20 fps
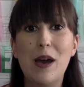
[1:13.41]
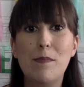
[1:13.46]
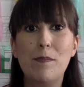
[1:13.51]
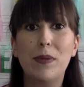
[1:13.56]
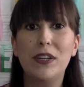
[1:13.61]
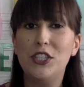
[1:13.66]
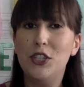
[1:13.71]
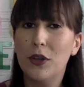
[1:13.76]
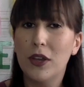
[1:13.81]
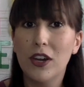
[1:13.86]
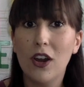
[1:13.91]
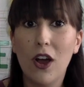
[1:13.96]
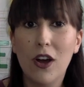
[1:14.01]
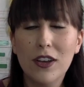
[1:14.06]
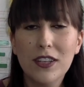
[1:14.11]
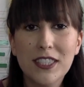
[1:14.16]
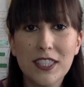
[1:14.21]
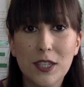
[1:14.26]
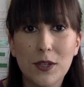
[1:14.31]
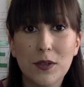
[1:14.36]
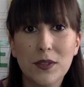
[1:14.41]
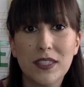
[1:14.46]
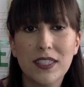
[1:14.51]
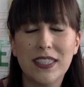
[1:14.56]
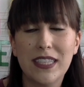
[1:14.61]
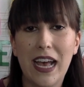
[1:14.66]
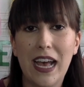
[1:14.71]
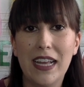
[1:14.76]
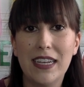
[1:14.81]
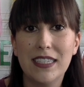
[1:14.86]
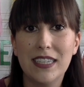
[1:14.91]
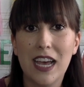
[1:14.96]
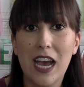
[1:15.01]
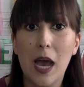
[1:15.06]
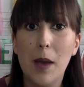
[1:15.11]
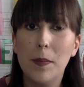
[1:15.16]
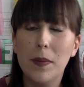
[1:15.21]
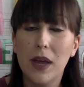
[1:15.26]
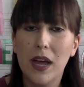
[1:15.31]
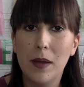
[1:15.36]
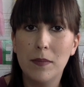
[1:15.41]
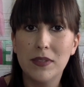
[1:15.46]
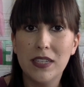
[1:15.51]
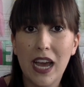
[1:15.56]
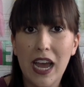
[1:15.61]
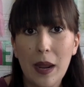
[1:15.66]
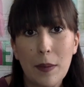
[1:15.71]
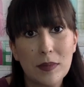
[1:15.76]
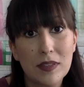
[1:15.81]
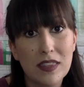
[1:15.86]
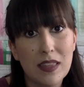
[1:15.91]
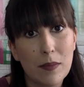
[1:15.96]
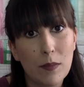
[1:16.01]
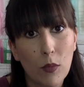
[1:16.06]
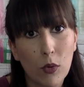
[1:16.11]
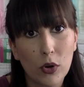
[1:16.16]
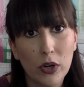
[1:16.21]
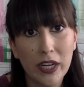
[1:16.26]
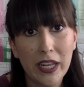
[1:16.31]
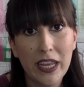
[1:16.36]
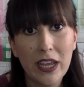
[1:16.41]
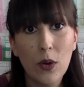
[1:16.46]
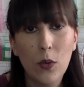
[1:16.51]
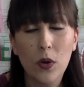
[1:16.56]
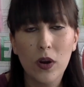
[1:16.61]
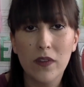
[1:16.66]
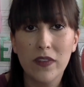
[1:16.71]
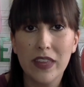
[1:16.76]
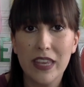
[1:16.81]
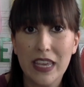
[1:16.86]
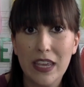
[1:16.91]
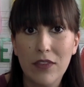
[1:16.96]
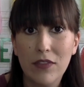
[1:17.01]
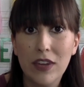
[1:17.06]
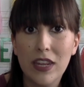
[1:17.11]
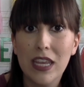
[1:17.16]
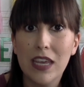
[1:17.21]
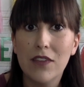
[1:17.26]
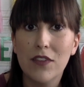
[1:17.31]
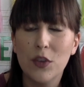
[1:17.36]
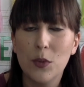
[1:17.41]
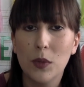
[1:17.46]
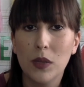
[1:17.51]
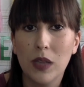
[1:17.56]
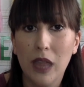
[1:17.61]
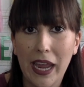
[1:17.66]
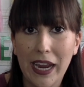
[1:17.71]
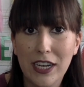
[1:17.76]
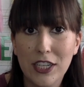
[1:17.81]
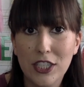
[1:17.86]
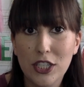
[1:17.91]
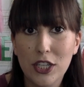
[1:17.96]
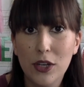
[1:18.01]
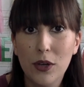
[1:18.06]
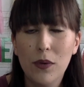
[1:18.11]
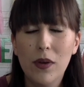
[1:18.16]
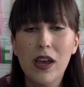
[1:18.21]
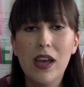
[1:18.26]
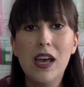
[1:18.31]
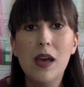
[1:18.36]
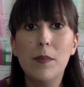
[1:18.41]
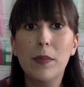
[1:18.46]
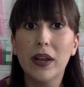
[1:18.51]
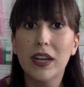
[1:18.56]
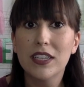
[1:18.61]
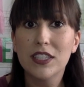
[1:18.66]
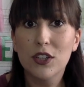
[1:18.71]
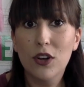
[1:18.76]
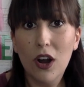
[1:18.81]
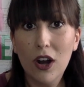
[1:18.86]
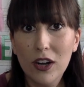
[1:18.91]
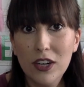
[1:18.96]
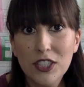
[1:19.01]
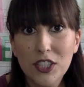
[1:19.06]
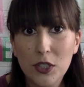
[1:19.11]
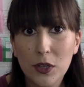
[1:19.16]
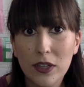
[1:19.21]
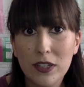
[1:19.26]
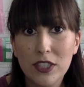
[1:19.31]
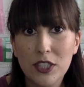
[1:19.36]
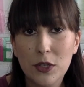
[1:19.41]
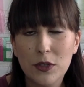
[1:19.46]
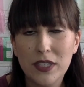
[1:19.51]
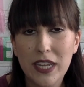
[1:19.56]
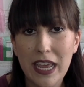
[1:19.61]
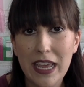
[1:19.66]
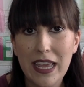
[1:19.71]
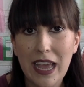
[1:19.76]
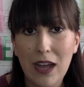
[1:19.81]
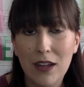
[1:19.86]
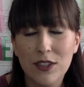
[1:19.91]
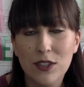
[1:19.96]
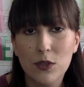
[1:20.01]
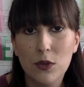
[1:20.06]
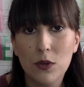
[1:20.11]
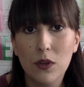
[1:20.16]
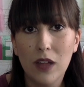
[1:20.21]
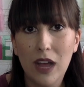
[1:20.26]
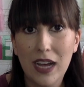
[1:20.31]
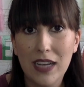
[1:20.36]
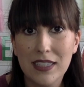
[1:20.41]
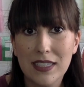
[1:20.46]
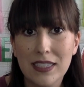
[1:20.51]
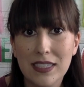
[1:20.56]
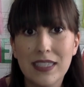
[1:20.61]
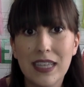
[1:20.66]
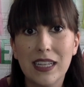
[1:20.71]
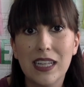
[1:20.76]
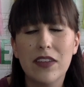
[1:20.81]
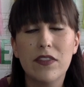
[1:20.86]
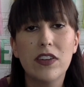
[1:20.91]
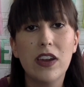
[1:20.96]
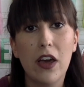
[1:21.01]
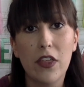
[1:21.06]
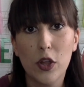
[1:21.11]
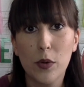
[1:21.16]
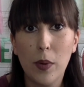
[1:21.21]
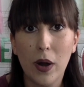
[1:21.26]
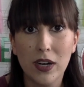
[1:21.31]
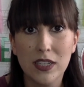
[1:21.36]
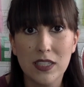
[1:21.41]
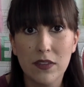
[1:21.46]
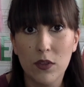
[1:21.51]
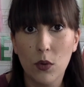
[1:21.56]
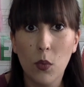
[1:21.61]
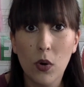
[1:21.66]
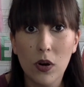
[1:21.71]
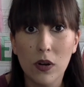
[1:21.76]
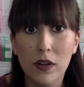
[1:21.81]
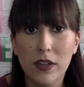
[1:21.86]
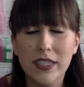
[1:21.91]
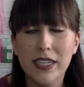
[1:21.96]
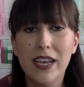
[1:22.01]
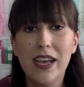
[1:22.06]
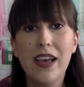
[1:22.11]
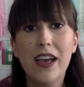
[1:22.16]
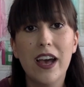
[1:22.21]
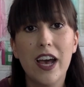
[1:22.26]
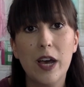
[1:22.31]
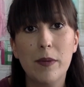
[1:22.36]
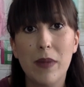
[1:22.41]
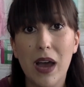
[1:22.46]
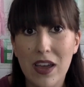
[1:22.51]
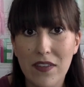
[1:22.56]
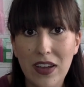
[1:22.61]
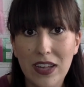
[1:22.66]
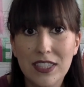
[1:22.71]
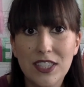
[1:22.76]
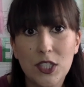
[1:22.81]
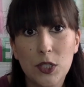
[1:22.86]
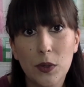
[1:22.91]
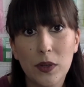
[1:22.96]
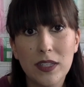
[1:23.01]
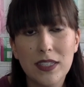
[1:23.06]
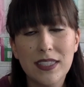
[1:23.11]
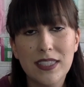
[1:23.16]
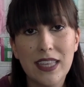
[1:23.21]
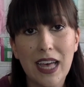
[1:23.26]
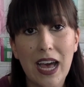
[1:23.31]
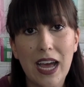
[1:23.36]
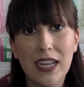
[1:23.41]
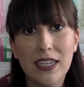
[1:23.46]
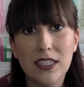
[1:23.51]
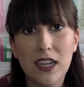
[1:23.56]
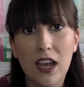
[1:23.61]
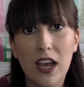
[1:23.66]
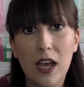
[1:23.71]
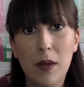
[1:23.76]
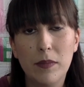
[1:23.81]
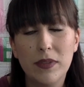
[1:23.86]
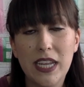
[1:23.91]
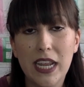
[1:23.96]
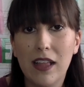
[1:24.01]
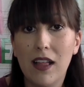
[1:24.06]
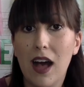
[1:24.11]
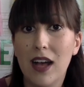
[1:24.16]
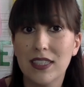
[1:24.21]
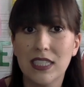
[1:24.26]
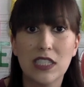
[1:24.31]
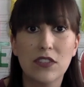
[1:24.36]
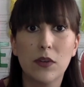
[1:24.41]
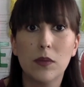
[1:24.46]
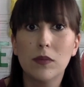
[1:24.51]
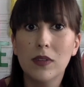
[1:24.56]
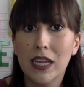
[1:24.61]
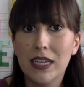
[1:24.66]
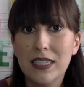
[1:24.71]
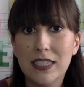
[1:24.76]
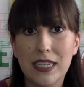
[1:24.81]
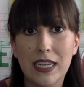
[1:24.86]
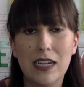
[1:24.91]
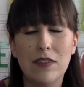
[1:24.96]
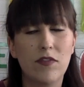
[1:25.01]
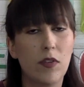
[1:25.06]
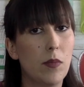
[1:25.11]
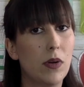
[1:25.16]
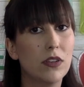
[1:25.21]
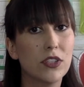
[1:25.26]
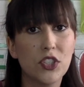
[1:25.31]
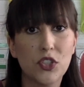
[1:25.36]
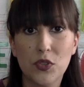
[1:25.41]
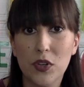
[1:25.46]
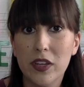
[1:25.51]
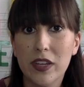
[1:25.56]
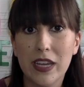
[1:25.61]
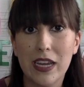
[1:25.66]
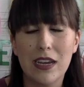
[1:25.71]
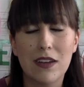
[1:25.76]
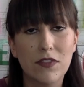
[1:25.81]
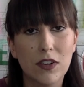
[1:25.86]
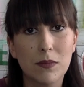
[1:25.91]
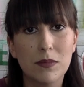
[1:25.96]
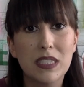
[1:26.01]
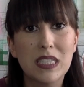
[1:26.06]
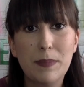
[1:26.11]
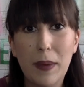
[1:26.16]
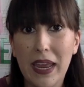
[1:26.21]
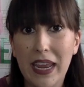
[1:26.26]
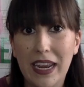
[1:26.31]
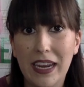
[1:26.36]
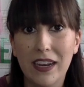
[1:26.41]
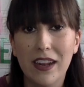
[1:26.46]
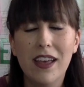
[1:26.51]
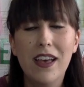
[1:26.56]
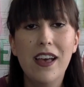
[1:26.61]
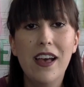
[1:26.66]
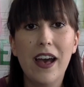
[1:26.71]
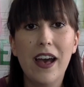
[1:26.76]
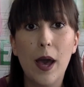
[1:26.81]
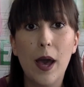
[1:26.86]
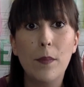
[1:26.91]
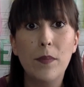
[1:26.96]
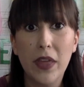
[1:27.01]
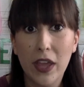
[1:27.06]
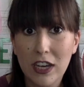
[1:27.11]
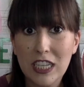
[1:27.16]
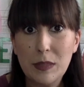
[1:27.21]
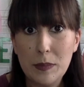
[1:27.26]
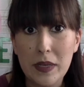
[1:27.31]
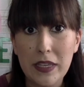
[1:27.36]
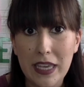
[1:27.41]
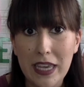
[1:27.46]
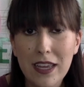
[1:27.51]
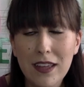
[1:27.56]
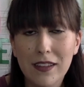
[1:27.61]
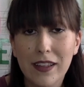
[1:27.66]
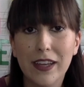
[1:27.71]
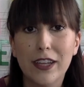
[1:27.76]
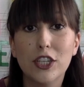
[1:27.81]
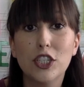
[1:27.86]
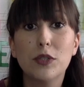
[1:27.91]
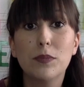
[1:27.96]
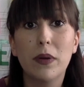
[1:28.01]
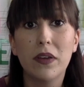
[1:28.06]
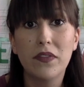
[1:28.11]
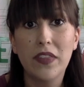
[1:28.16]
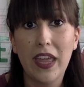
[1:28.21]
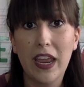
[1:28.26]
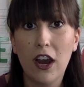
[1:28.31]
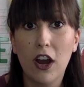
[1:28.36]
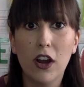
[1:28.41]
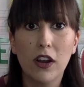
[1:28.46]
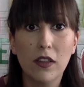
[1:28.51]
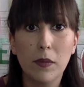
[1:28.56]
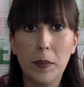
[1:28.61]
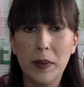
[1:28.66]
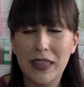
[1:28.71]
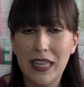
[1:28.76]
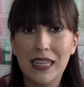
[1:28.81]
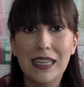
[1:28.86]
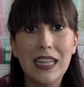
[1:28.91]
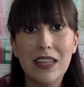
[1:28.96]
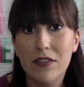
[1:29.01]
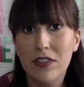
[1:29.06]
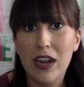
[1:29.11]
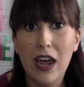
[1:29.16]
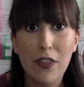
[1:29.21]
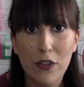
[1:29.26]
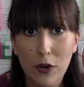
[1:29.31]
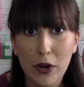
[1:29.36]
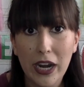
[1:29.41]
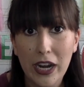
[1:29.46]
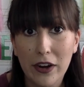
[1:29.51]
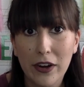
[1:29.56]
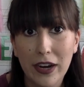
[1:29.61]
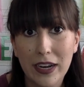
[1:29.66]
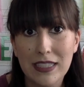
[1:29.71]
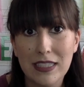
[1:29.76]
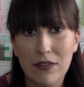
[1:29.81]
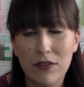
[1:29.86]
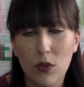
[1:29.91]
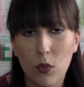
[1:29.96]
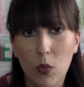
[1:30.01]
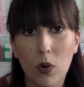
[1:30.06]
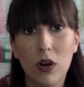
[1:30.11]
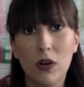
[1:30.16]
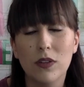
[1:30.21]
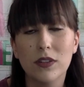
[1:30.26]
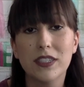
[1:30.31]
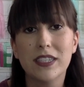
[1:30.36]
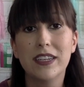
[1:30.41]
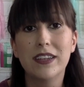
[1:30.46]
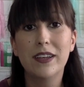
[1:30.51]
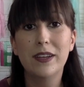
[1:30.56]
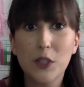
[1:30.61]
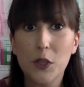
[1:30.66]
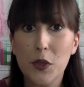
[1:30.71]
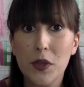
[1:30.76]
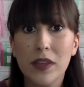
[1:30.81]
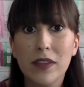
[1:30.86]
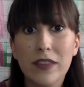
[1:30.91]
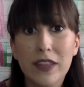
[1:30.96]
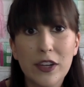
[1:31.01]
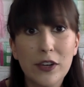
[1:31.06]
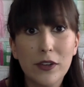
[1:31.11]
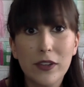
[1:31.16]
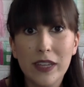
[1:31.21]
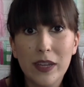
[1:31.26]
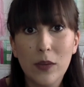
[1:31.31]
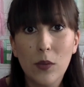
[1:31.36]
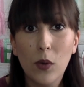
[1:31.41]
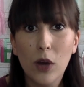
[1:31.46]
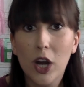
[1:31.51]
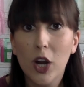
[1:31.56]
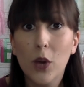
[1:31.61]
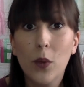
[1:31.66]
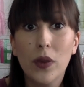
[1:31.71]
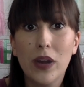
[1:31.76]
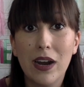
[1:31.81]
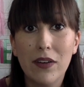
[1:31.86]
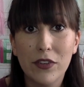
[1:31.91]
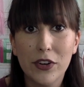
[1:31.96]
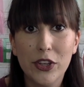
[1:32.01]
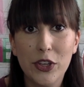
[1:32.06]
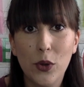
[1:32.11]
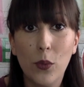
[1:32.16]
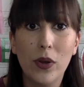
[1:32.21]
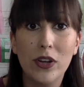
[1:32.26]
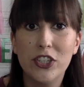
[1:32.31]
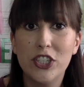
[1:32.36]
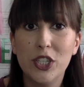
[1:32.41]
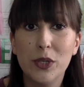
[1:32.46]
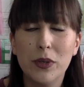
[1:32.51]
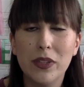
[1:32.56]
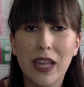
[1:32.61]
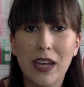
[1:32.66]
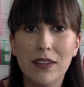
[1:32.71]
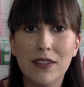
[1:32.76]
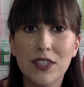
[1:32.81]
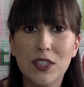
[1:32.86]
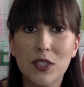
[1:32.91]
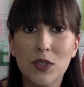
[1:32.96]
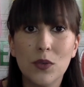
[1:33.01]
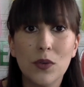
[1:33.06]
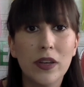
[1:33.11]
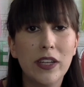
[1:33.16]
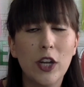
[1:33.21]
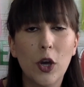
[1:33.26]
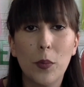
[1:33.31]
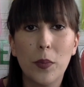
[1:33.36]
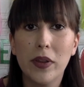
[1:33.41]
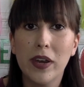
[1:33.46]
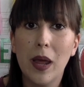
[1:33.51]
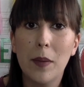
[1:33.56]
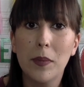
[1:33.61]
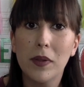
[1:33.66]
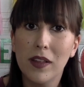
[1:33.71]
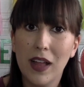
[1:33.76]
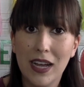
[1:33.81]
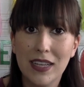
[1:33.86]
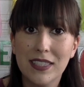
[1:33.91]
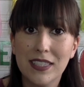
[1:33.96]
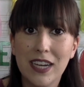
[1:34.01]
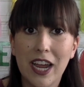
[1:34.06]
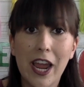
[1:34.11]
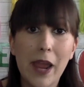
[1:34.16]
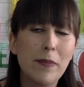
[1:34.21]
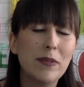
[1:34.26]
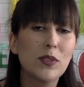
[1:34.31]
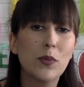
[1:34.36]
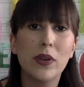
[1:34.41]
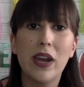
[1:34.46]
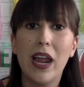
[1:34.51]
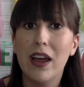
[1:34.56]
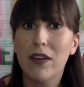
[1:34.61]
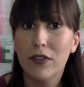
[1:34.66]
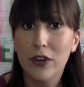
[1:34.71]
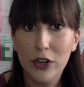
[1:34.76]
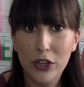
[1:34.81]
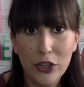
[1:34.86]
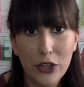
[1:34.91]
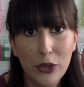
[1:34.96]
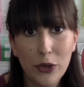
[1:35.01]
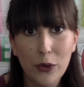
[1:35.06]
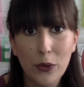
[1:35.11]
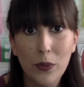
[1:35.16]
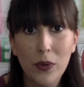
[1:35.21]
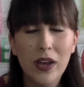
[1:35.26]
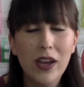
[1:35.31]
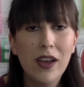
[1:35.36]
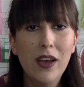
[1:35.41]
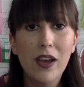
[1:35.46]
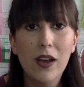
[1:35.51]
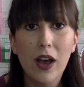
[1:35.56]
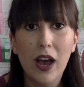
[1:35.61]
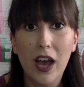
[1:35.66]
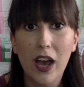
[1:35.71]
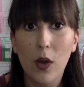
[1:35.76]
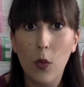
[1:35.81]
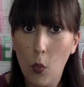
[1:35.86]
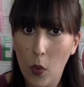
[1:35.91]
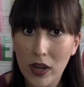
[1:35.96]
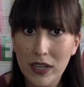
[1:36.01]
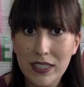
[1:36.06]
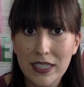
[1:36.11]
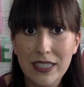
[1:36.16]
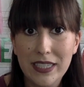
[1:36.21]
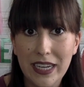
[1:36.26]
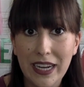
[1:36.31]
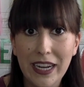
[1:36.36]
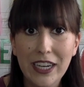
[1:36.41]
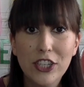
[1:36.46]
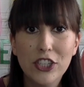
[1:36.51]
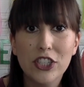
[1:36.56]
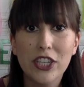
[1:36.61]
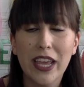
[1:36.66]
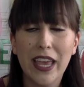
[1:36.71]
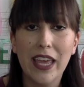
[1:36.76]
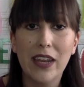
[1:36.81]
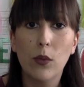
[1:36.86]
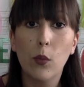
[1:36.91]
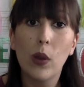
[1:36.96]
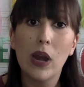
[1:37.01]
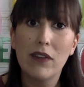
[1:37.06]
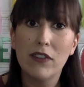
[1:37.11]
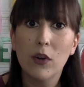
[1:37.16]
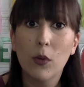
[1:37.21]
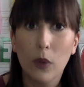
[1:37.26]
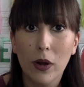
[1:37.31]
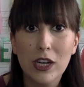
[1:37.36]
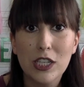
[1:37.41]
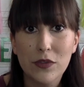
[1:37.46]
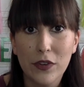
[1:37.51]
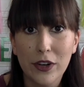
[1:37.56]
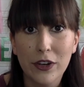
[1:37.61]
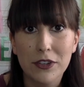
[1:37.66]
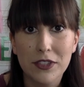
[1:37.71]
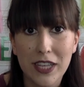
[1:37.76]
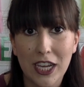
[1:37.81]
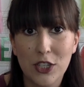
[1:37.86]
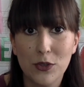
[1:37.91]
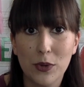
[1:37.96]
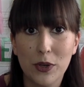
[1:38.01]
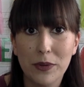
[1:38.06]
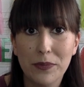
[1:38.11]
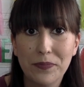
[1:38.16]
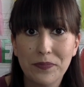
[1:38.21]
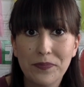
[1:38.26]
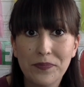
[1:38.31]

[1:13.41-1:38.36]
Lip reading: but you can also set up times in the morning or in the evening if you would like to, because there are students who take Outschool classes that live in other parts of the world. I've had students that take classes from London, from Australia, from Spain. They all speak English, but they live in other areas of the world. So you can literally work whenever you want to with Outschool and open up class times whenever you want to teach and whatever works for your schedule.